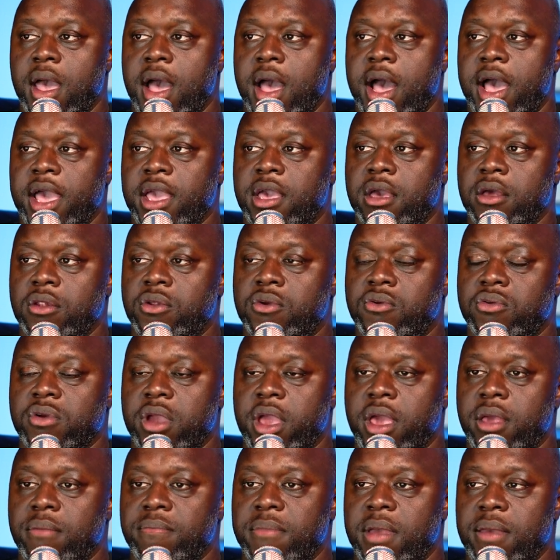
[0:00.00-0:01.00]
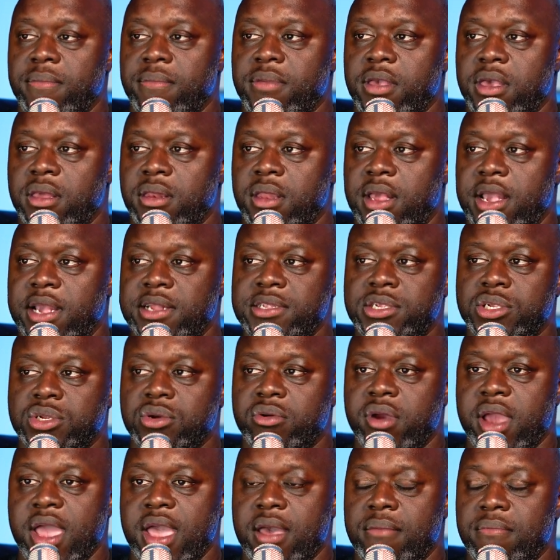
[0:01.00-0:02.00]
I could create maybe an
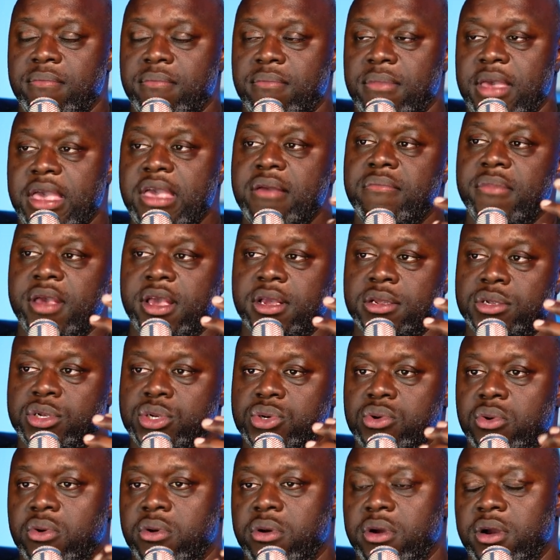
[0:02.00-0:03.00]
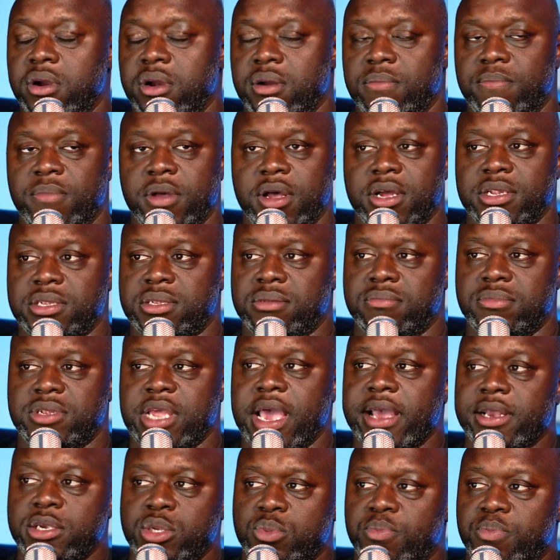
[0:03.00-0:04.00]
Instagram image or a
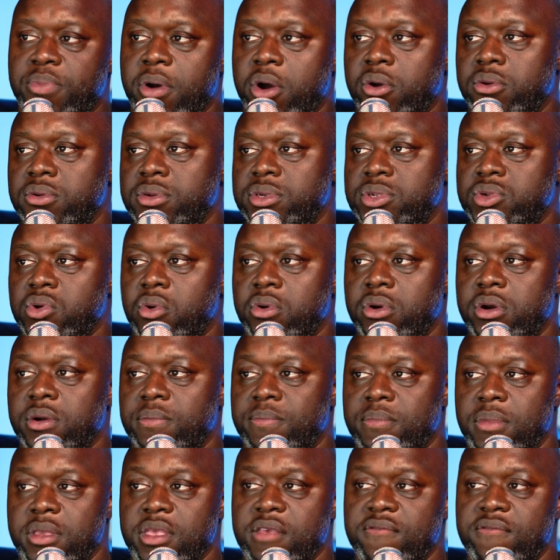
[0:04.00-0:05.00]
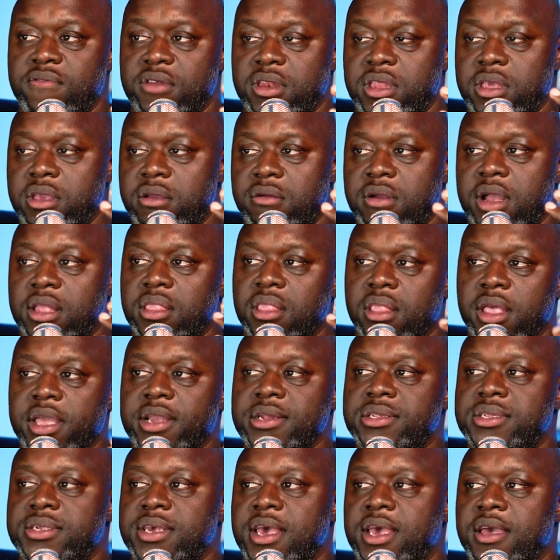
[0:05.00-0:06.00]
text post or even here on
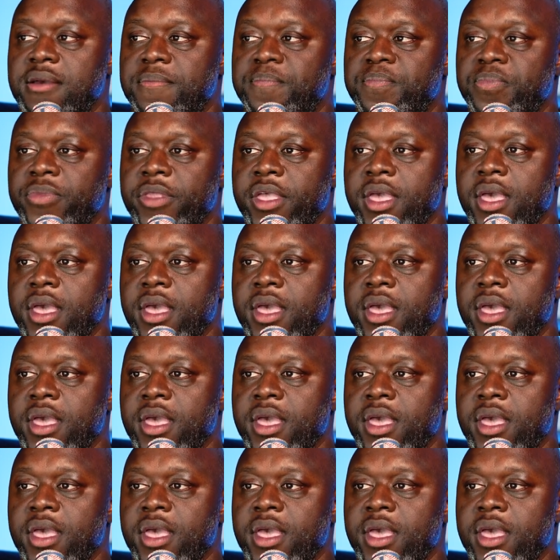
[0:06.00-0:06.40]
LinkedIn.